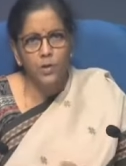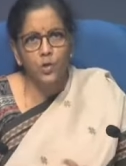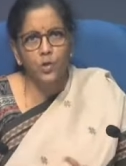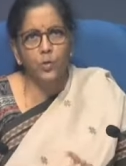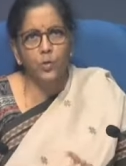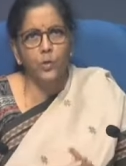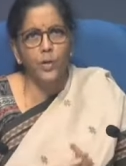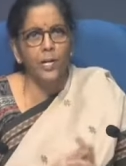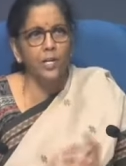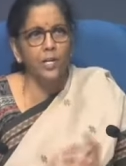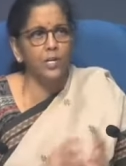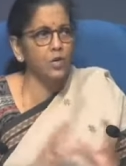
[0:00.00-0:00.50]

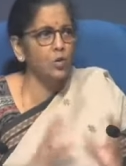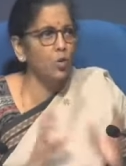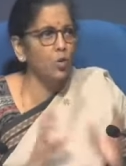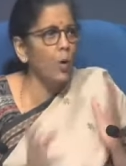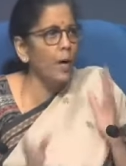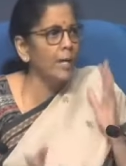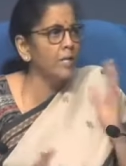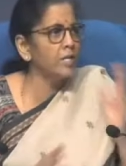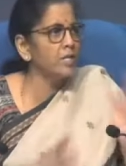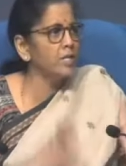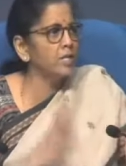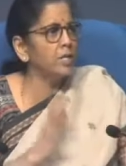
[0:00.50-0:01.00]
So there is
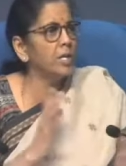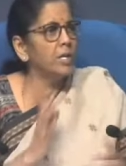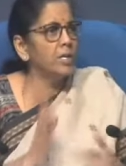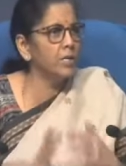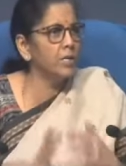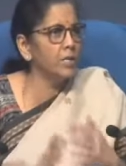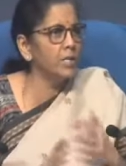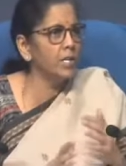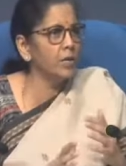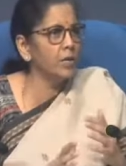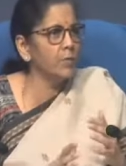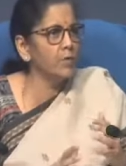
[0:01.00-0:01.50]
no
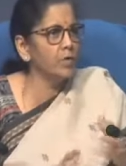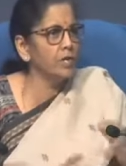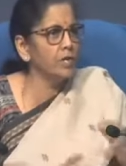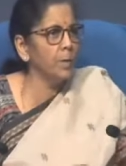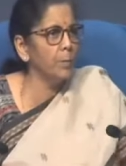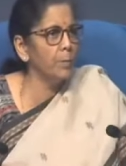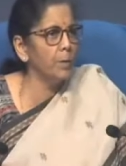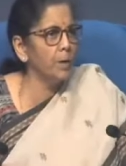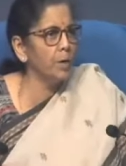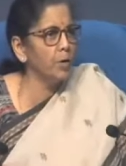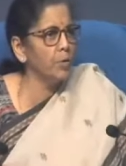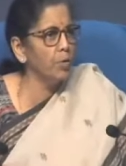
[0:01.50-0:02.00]
uncertainty for
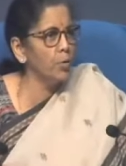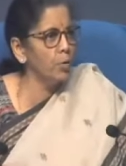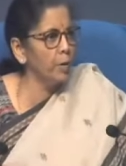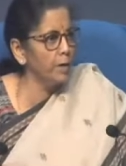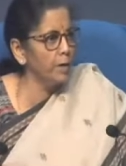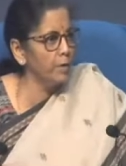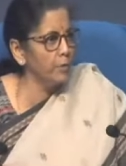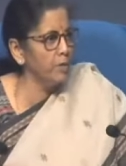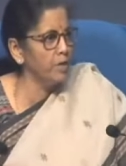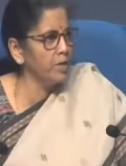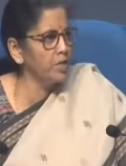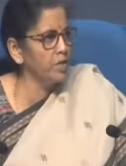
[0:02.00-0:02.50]
somebody who
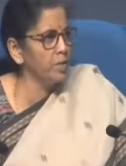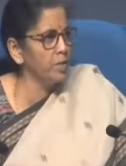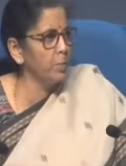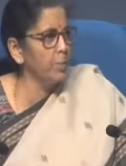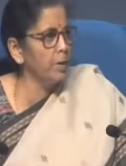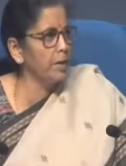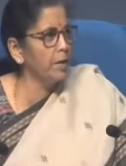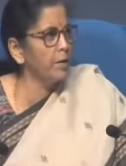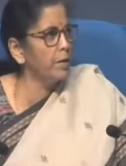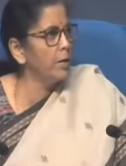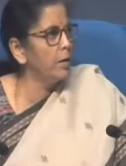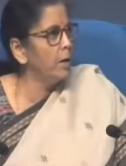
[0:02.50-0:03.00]
invests a
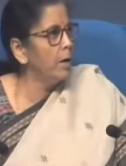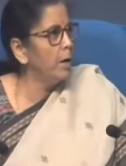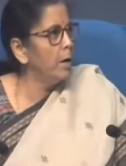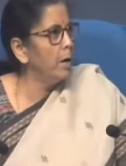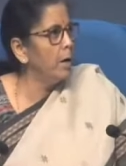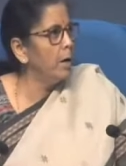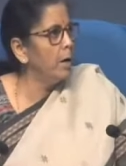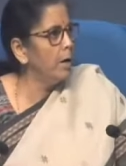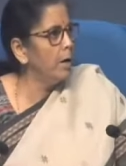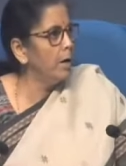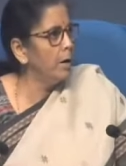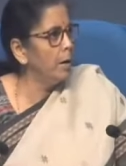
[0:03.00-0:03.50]
big
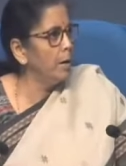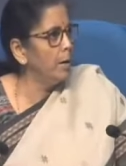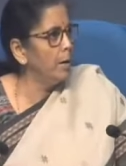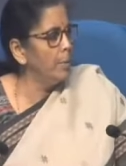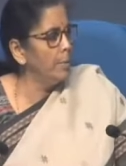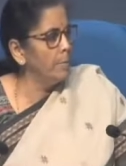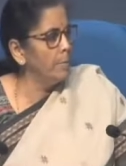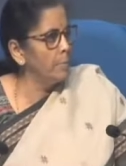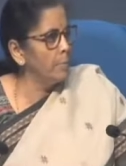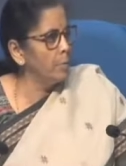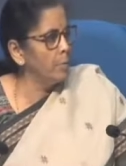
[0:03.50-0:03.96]
Uh,